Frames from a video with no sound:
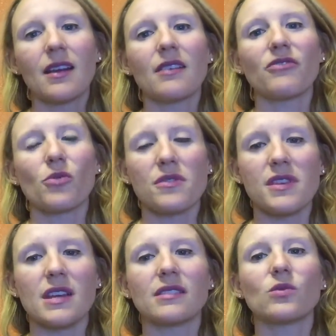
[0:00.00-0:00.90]
for
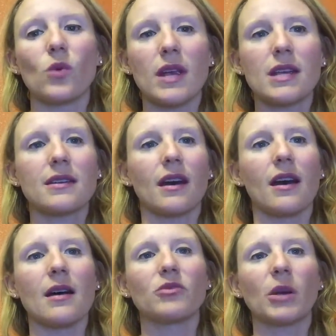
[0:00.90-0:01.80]
this week.
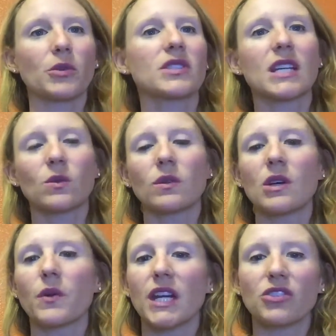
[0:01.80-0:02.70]
Chapter 6 will
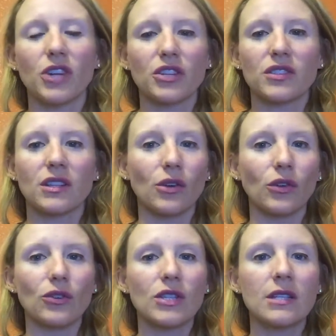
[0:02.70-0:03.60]
deal with introduction and
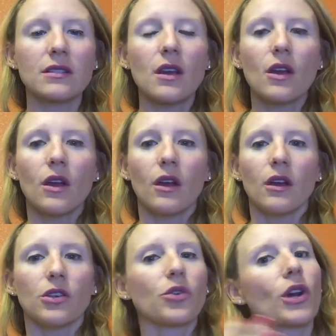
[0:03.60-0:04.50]
conclusions.
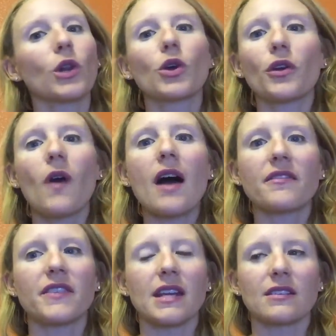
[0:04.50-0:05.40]
You're going to learn a lot
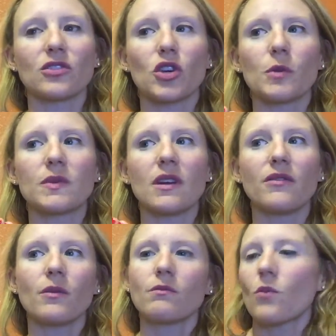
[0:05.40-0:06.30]
of things in terms of
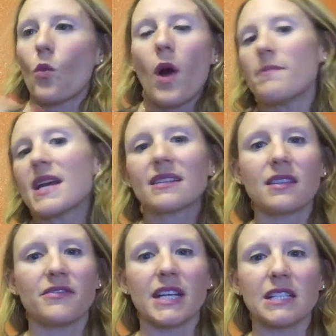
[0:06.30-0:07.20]
what makes an
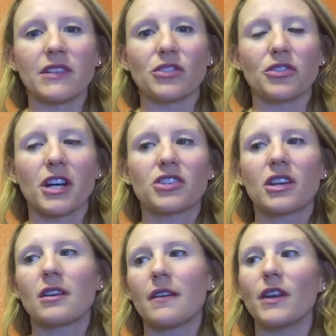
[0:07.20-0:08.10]
effective
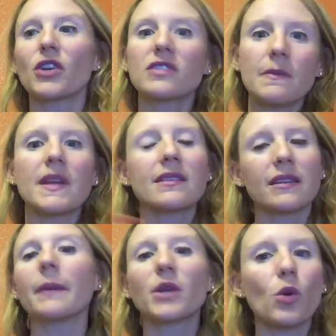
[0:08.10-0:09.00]
introduction. And there are some things
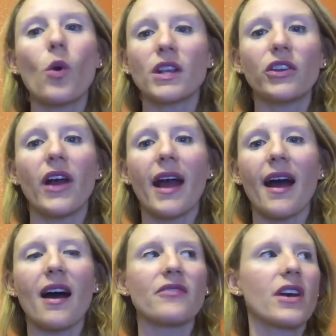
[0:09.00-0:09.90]
that I'm going to want you to
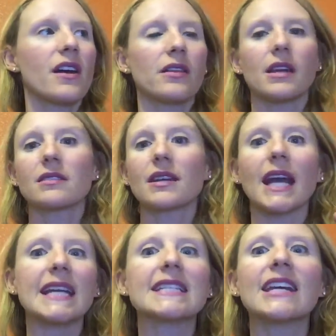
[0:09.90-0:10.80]
have. Things like
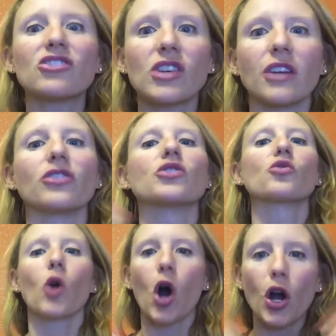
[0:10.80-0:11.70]
an attention getter to
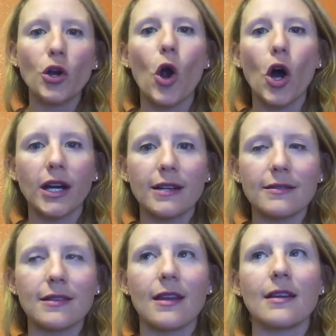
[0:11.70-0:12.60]
draw your
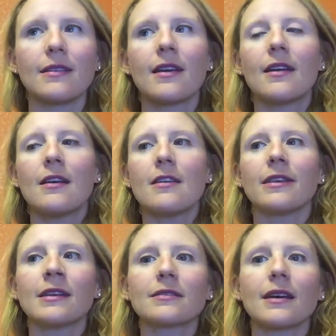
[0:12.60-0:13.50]
audience in.
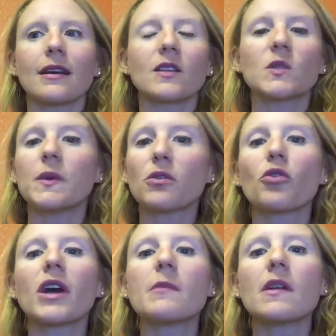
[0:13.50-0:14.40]
Things like a speaker
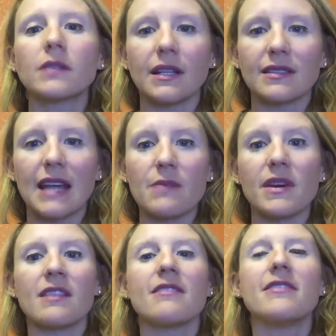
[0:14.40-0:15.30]
credibility
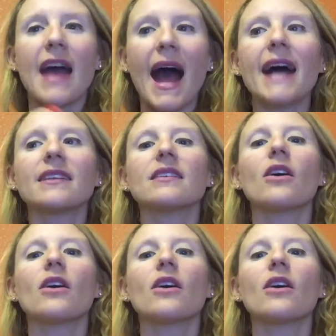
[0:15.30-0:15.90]
statement. That